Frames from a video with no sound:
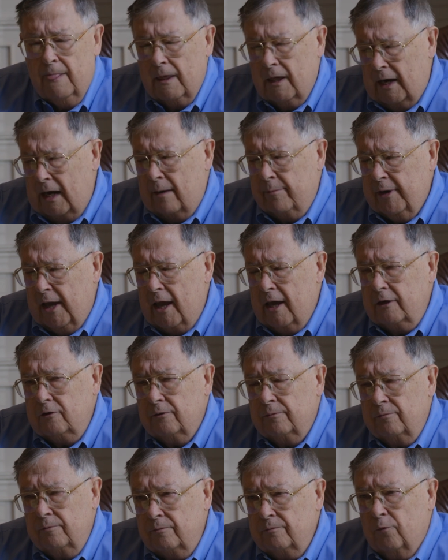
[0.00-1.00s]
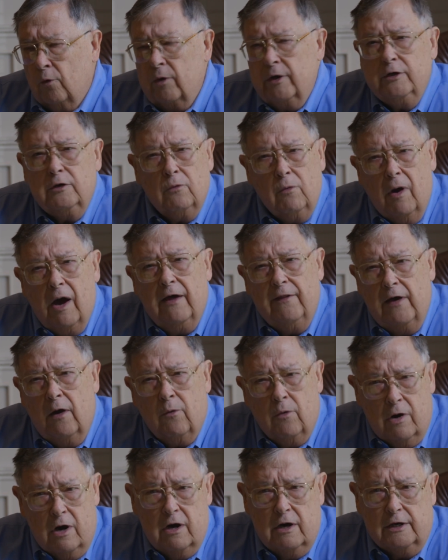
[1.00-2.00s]
And I began to wonder why
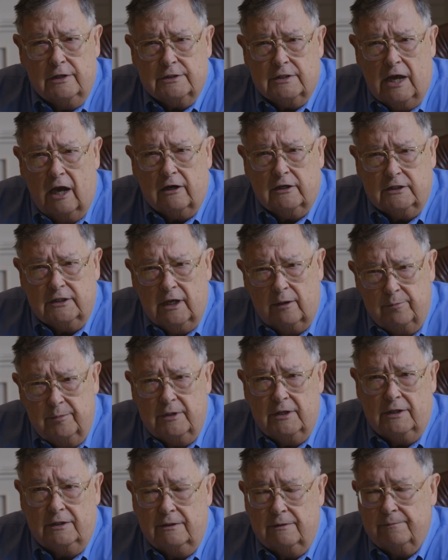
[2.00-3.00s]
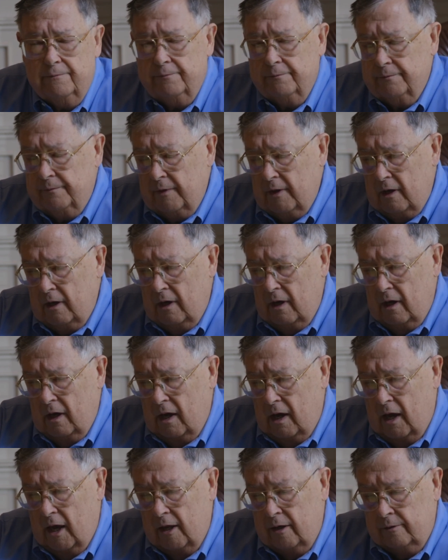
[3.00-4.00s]
that was. How could that be?
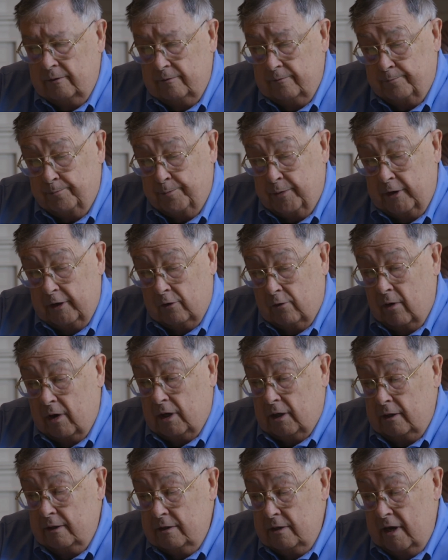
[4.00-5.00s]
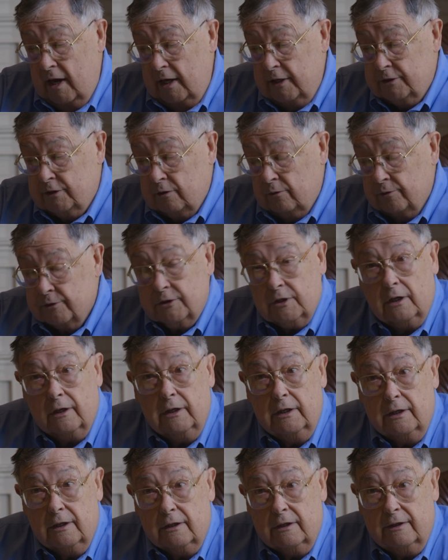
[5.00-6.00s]
And pretty quickly the answer was
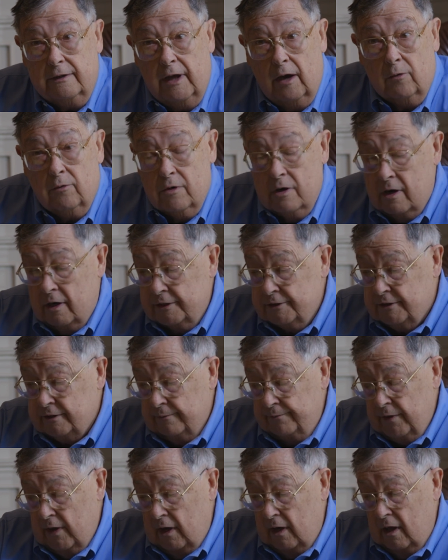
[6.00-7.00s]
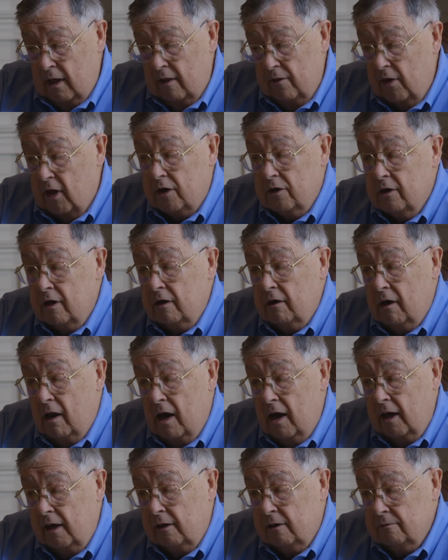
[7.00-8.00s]
clear, and that was that
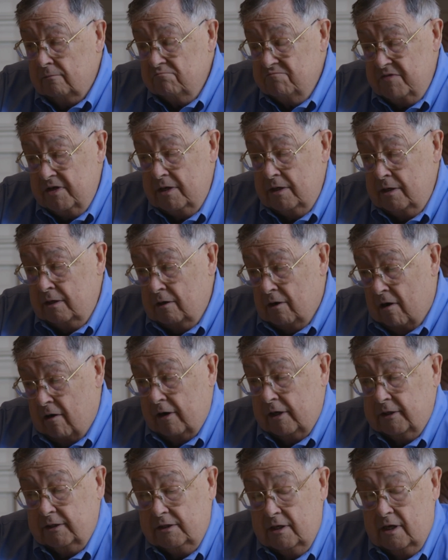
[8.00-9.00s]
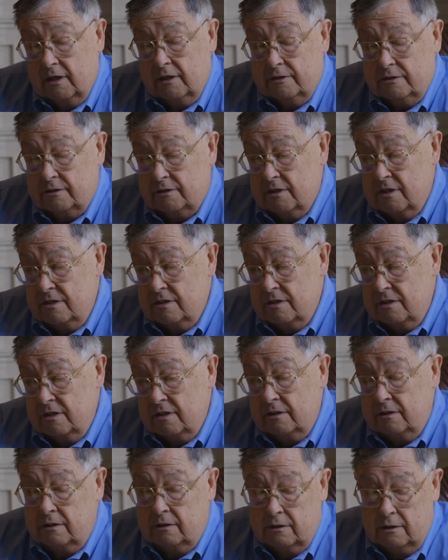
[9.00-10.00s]
unlike the architects and
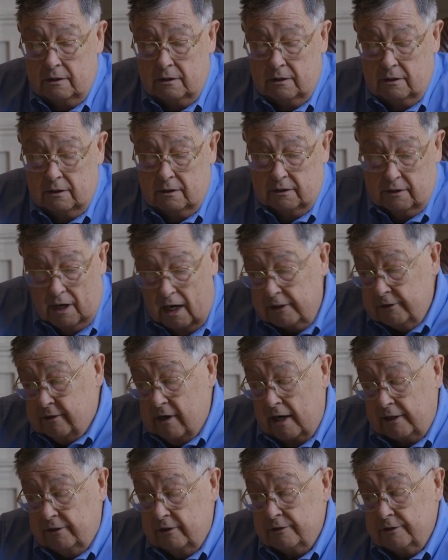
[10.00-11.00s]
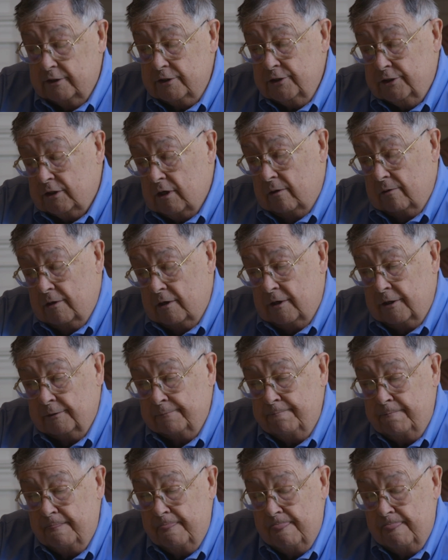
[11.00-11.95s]
the contractors and so on,